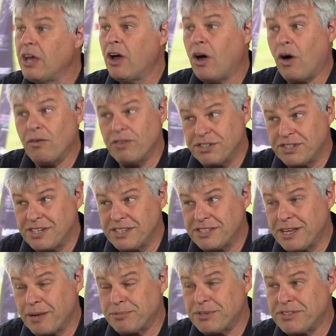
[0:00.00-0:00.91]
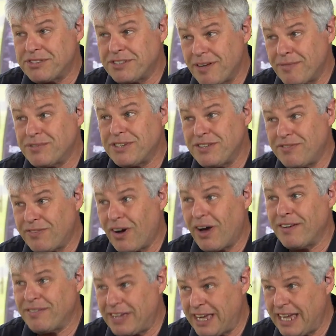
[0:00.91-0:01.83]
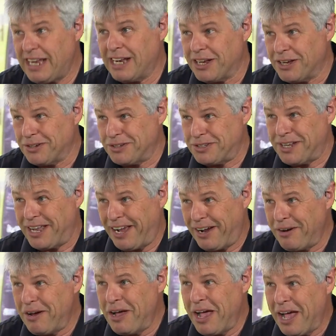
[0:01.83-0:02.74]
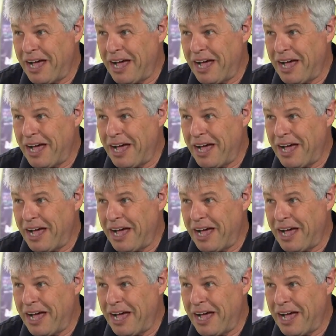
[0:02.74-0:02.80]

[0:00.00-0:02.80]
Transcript: Obviously it's up to 75 kilos now.